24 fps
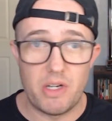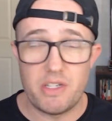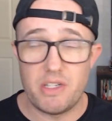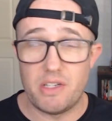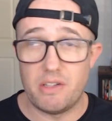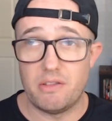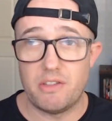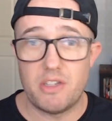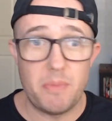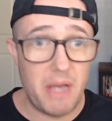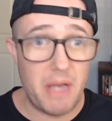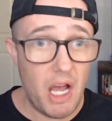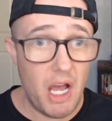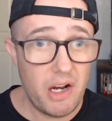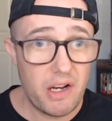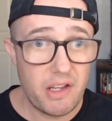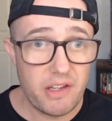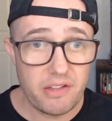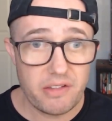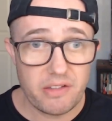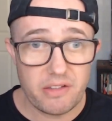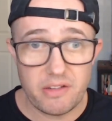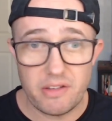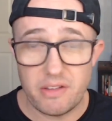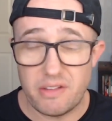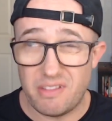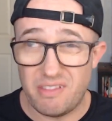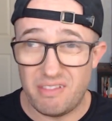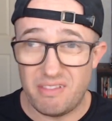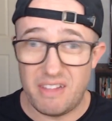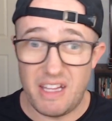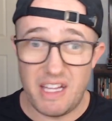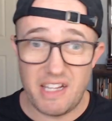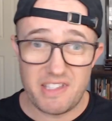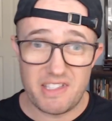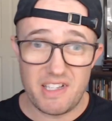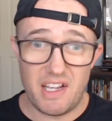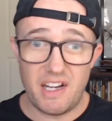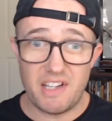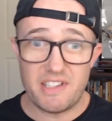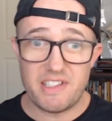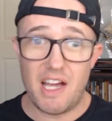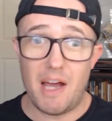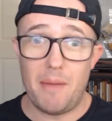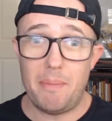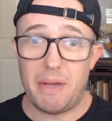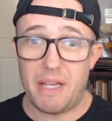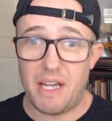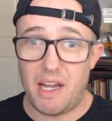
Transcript: And to be honest, it's not a topic